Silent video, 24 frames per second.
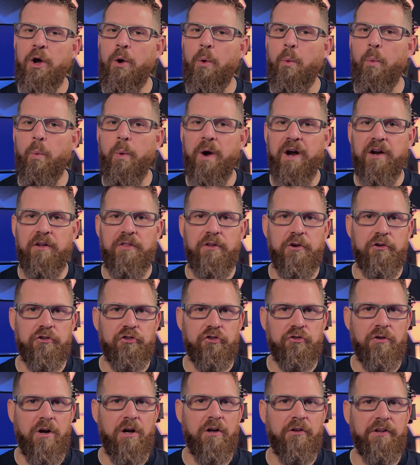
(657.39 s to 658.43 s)
where they're
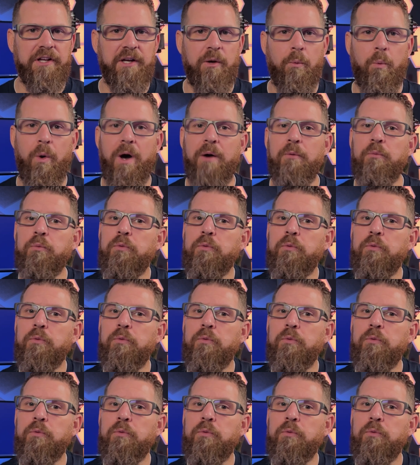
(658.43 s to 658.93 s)
struggling, what